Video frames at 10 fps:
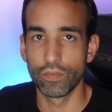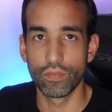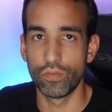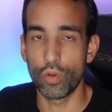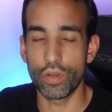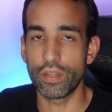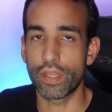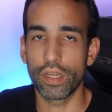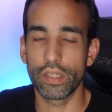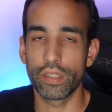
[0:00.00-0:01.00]
no need to
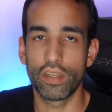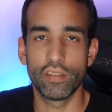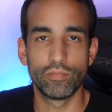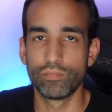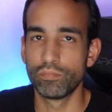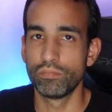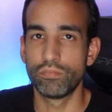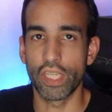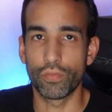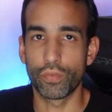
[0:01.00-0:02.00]
carry it on.
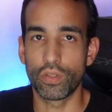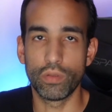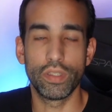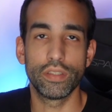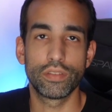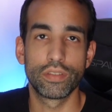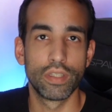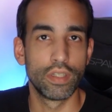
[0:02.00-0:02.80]
Thank you for doing this.